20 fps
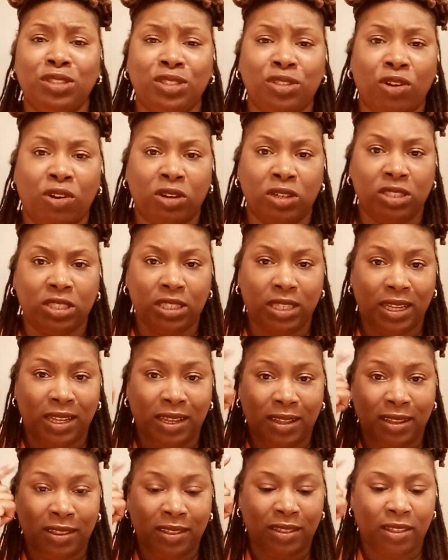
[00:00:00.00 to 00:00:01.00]
starts
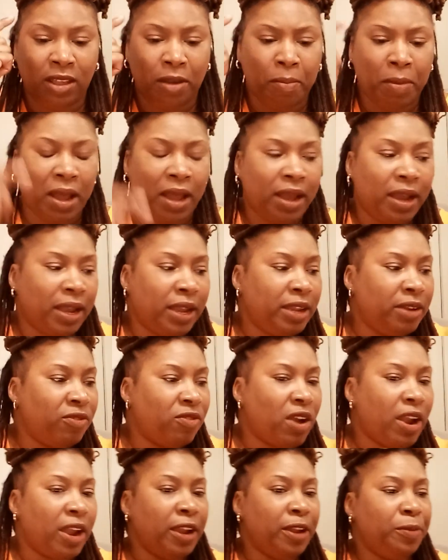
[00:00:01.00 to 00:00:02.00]
in the mind,
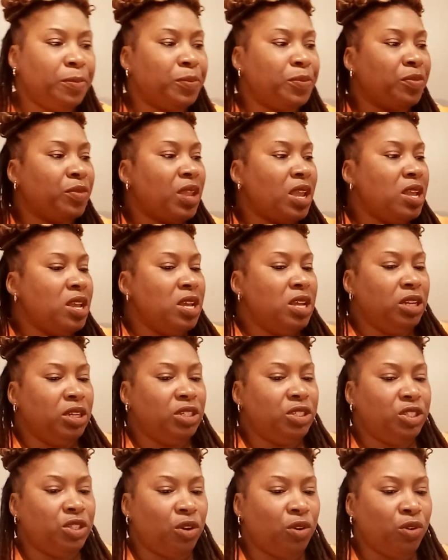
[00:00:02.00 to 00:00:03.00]
right?
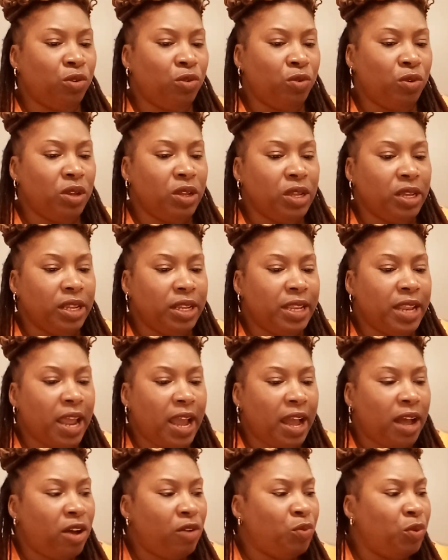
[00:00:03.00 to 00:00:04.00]
So
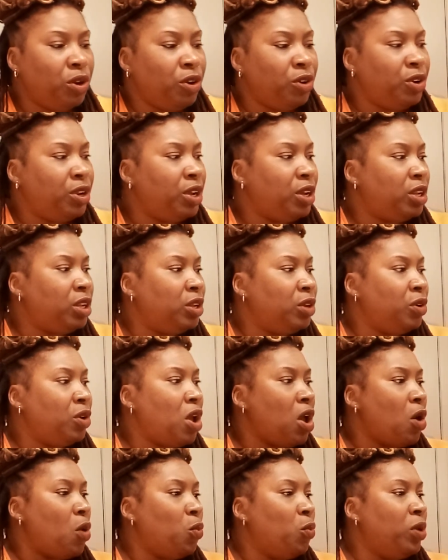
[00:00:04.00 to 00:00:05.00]
now we're
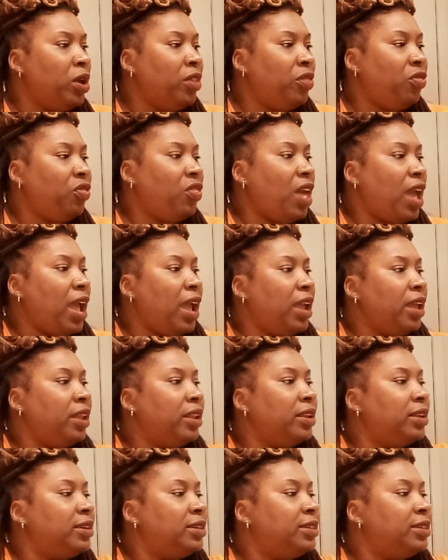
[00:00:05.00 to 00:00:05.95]
dealing with that.